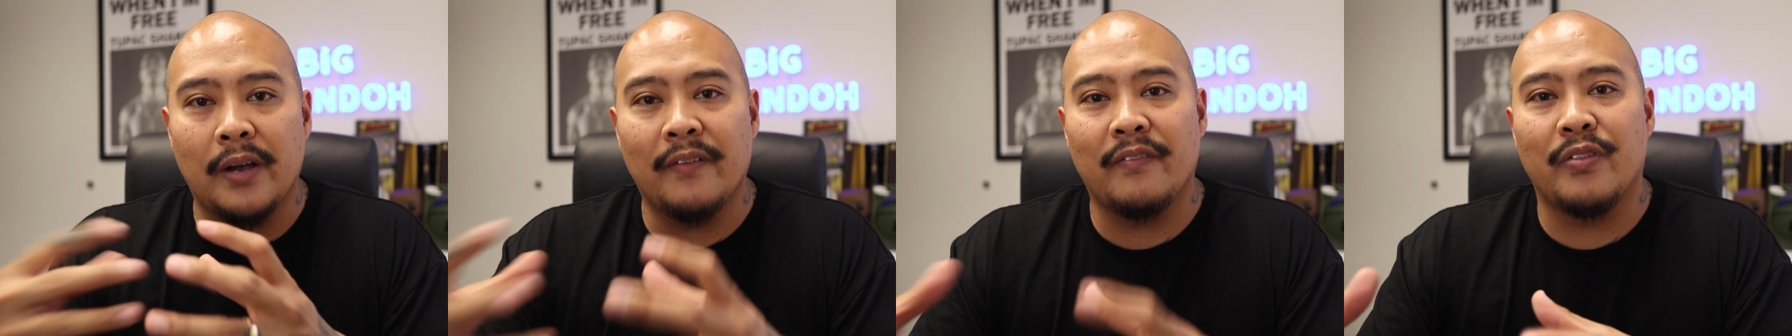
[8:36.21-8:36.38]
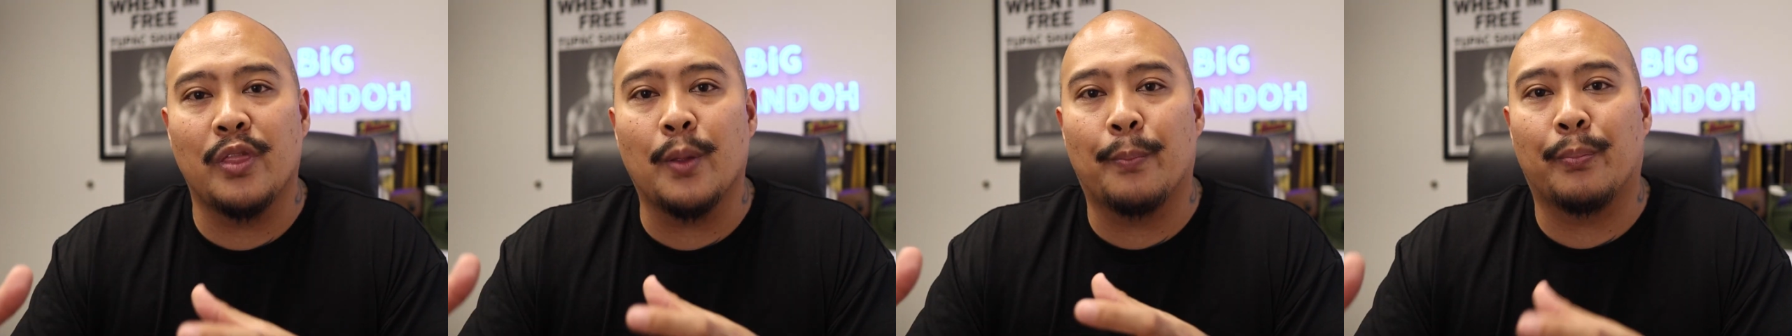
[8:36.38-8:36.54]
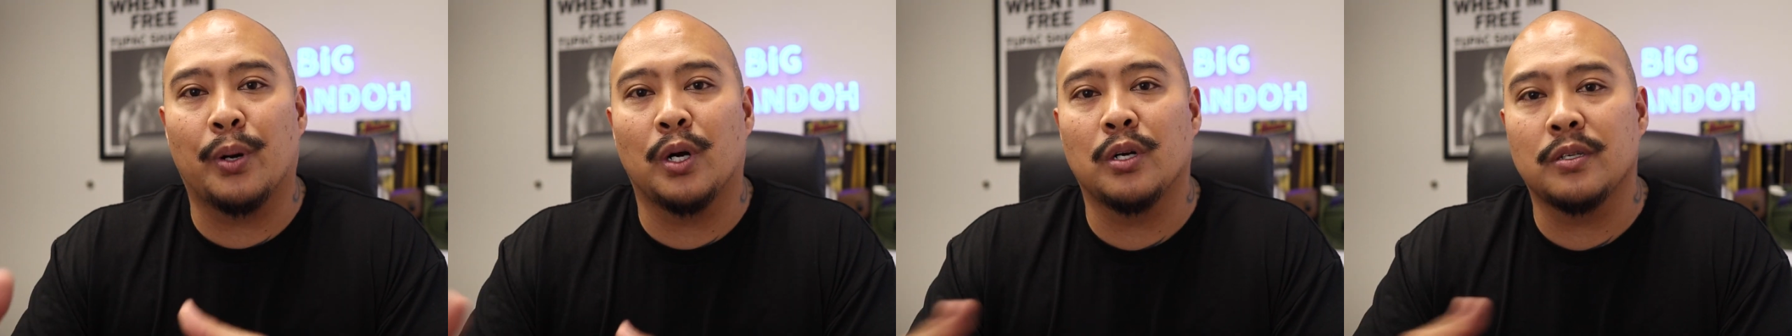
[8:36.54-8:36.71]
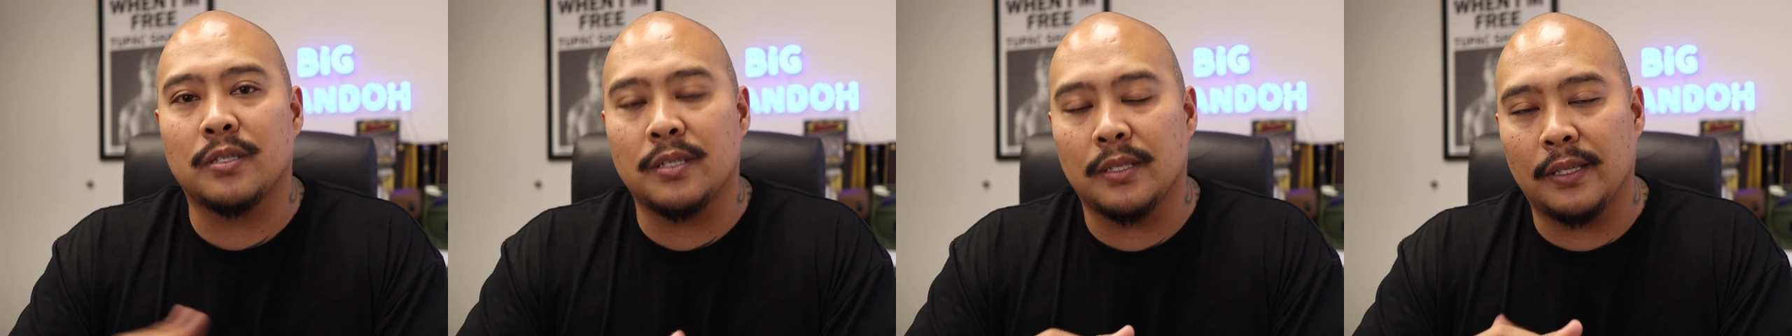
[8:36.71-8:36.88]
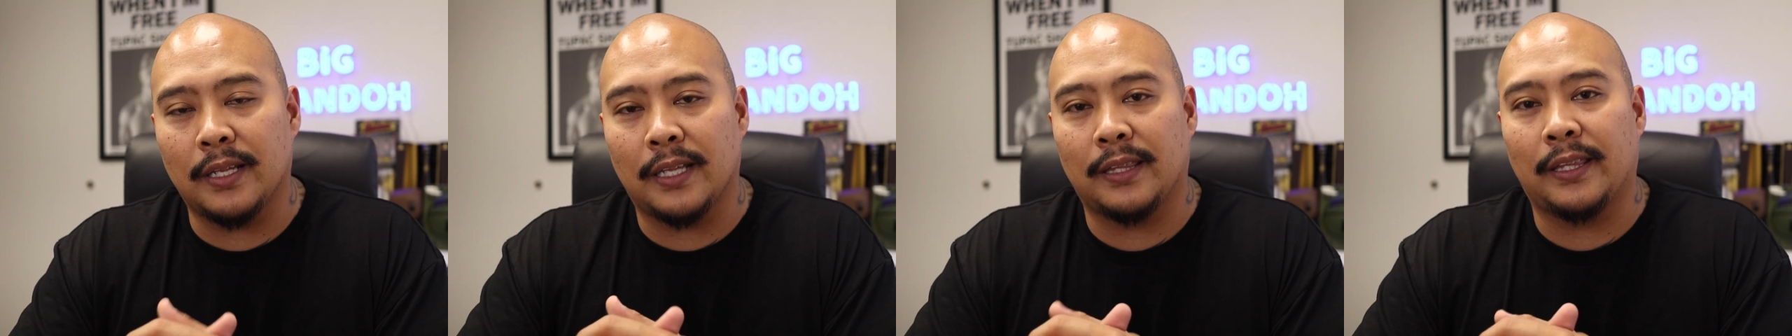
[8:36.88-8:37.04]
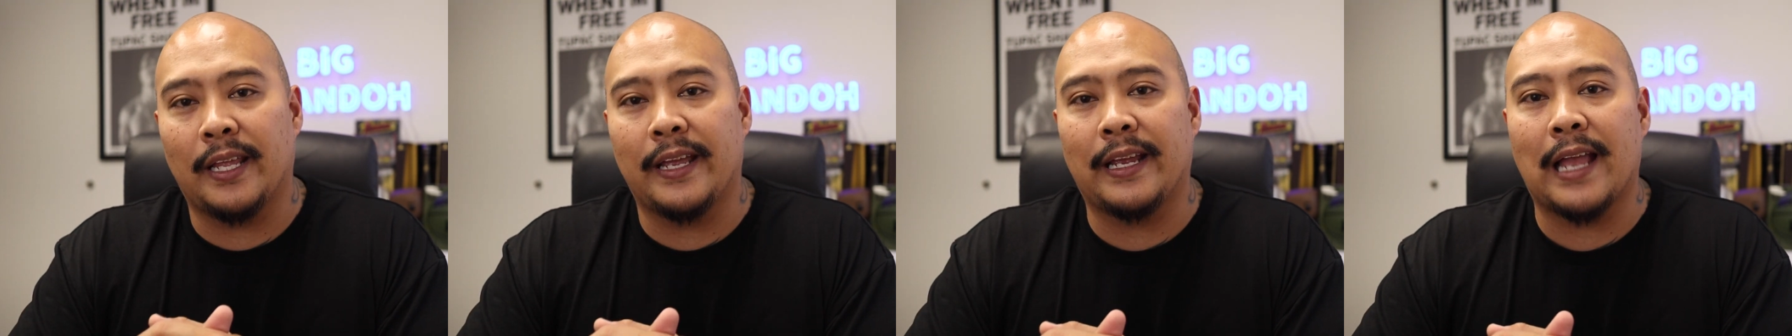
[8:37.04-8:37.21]
of the
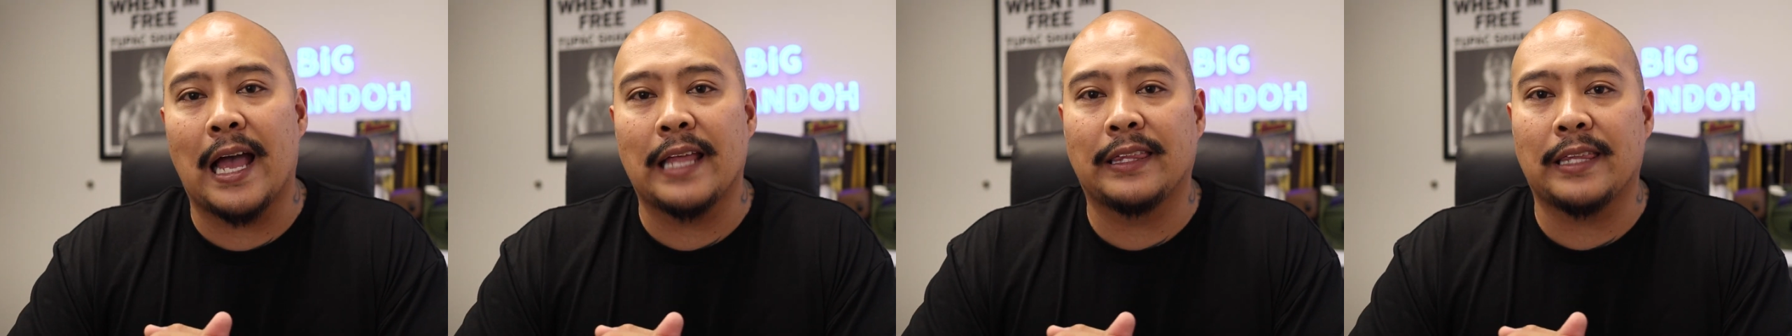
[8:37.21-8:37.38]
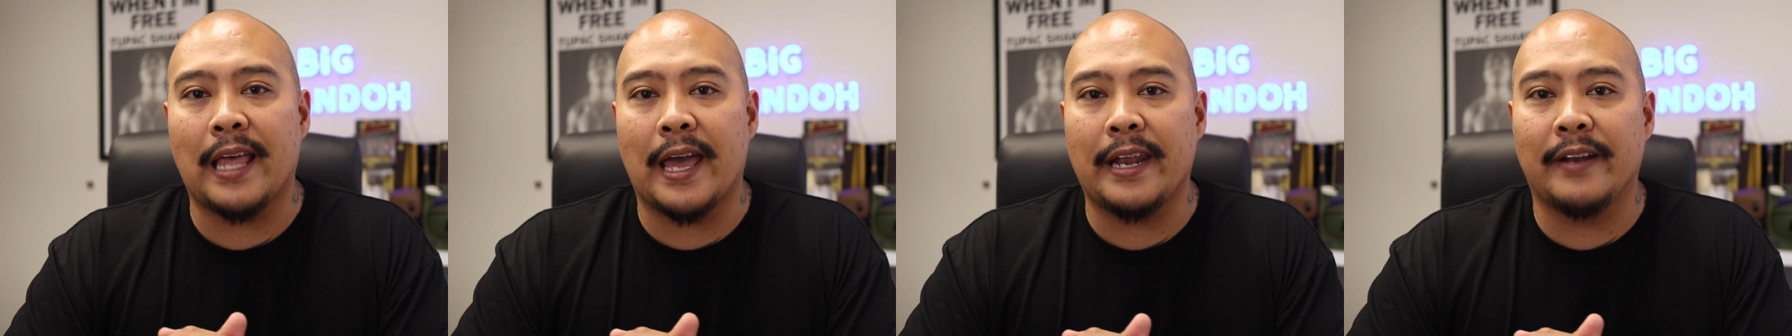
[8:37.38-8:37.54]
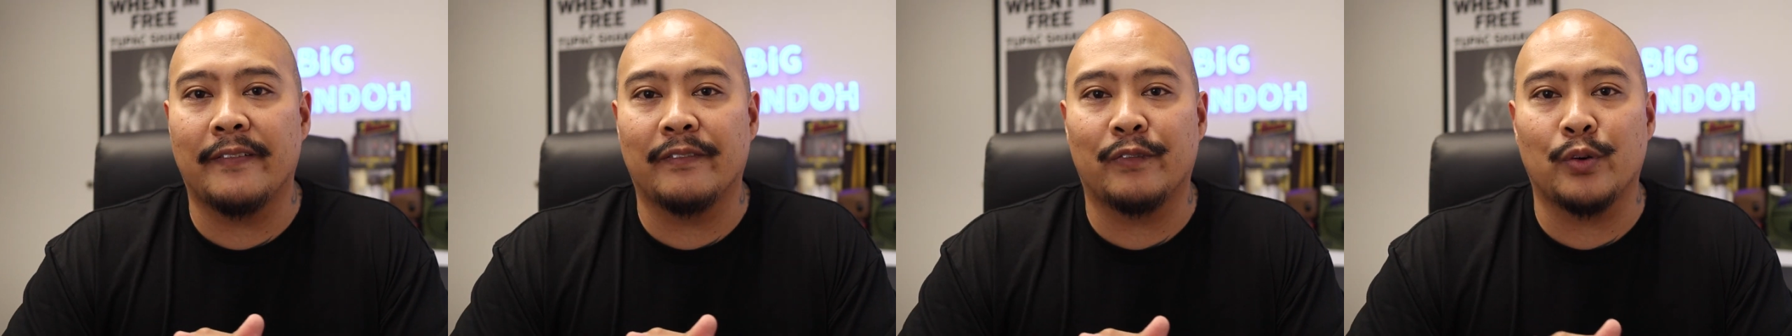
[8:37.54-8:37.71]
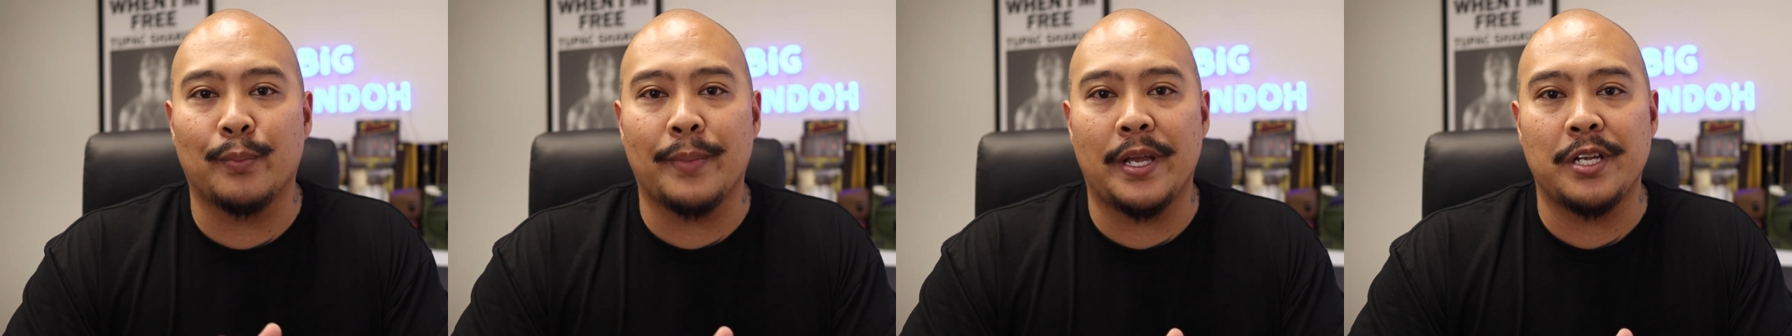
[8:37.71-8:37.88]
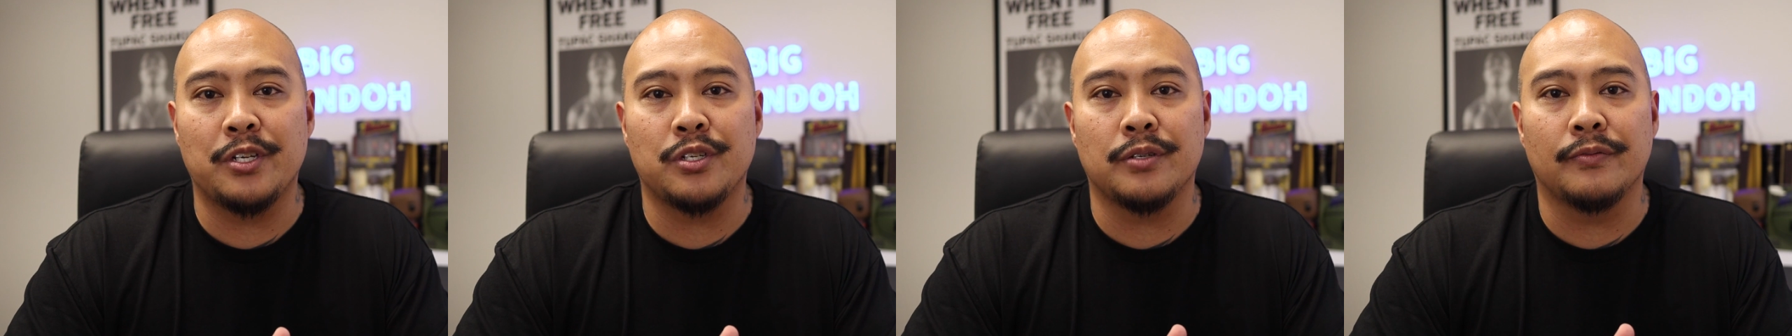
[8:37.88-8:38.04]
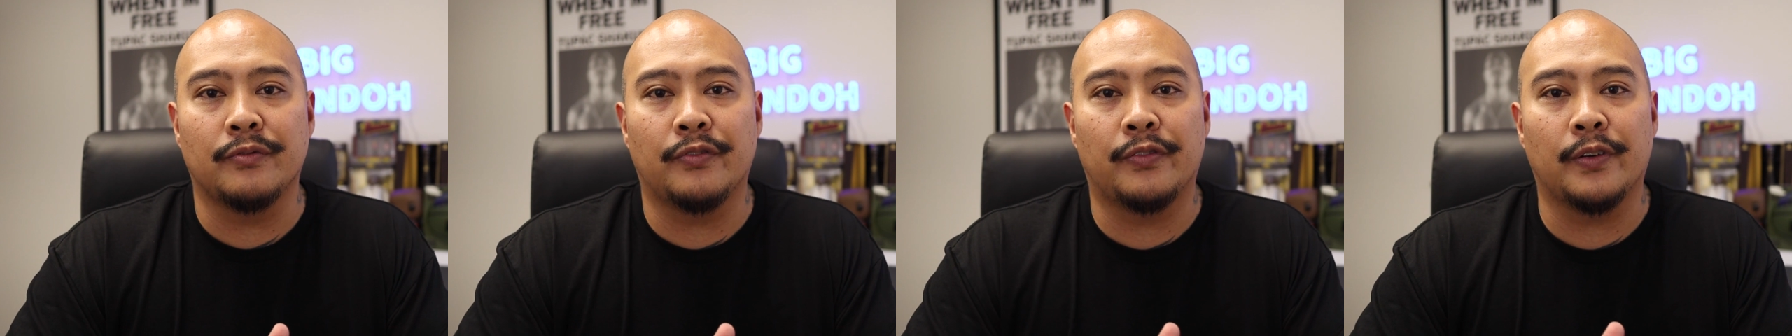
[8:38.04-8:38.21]
person that they got that
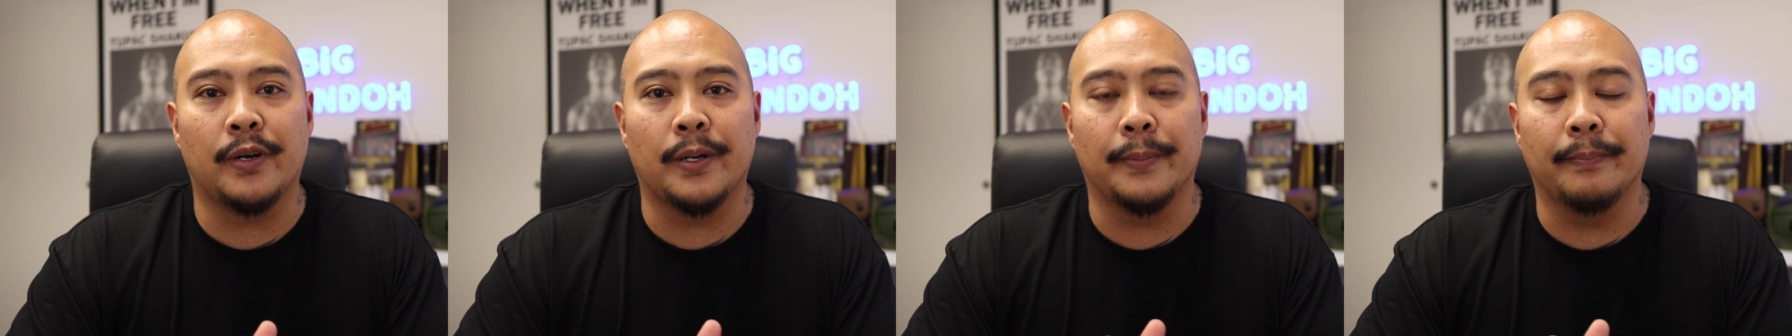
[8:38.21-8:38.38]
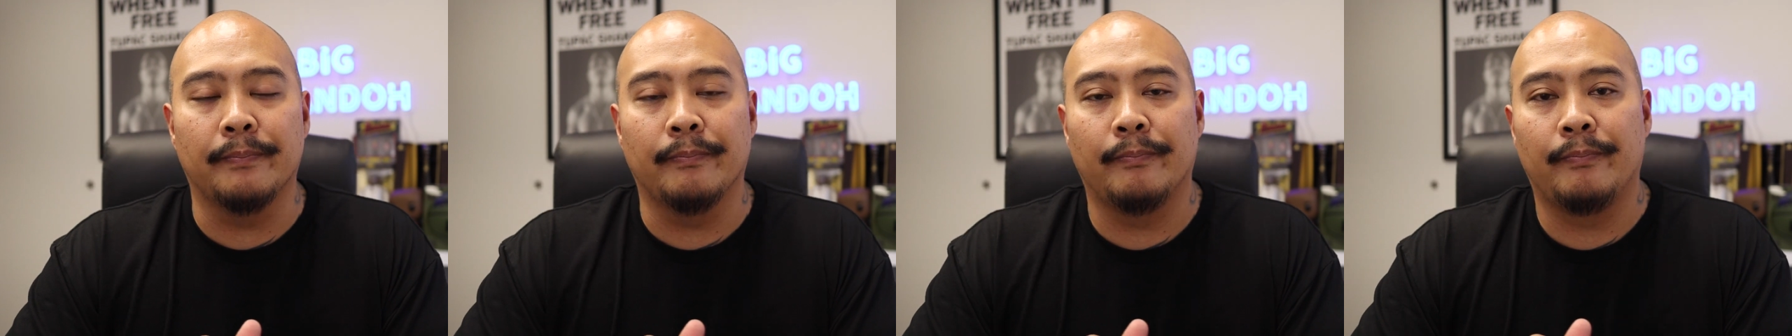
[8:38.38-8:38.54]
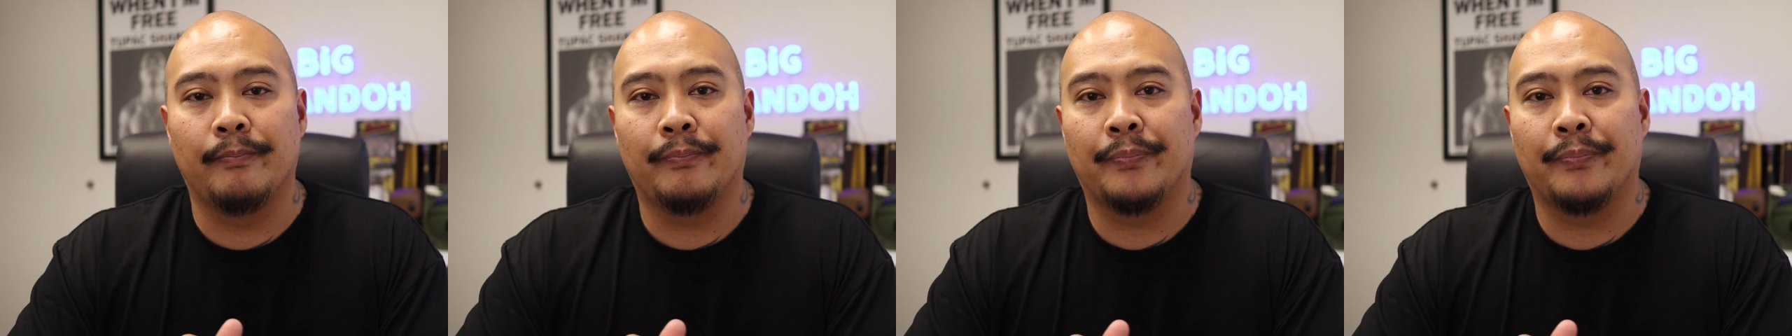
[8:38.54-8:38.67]
information from.